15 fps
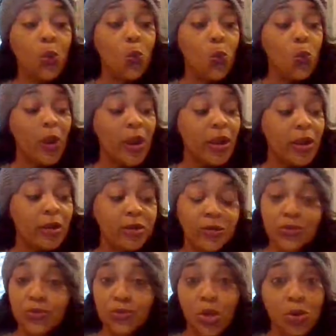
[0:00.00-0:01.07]
where,
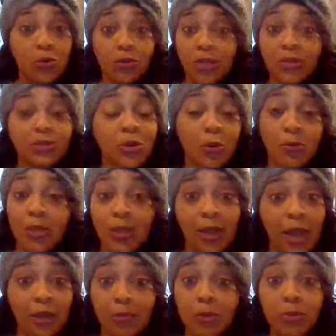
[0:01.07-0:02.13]
you know, there's going to be a
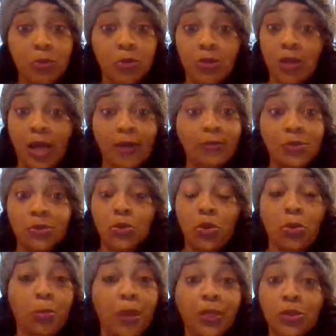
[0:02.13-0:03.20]
lot of people in your life that's
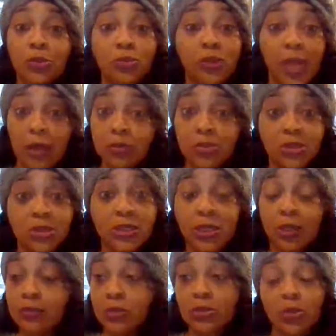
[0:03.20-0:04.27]
going to make you doubt
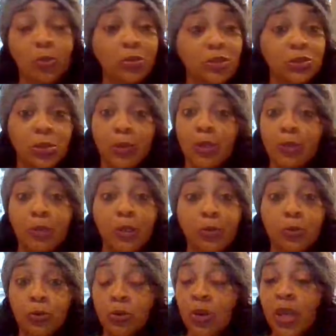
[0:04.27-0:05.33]
yourself. There's going to be so many
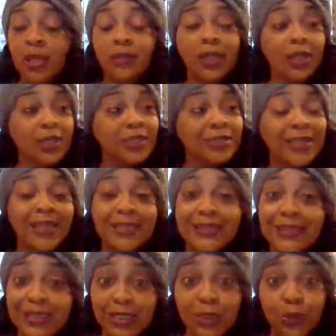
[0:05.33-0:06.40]
people that, because they
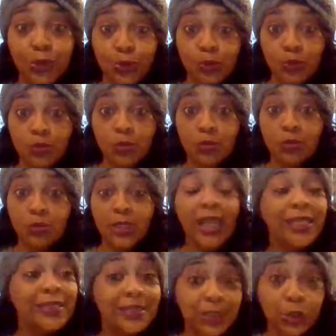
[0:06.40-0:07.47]
see you,
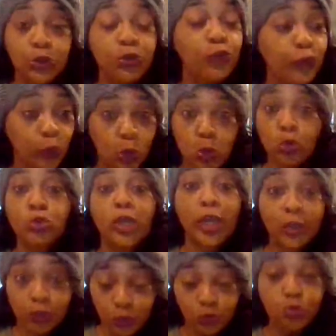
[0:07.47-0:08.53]
they see you for who
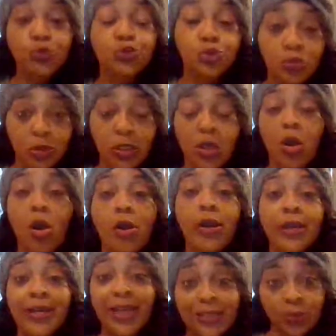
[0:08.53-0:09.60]
they you truly are,
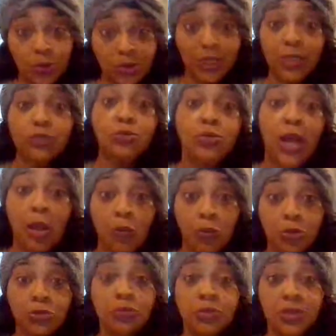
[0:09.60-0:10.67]
and that's what they do not
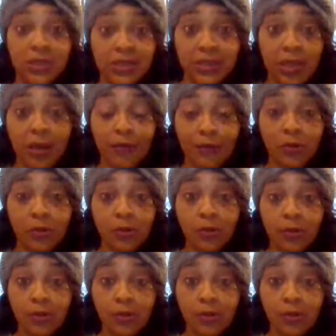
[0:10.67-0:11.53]
want you to discover.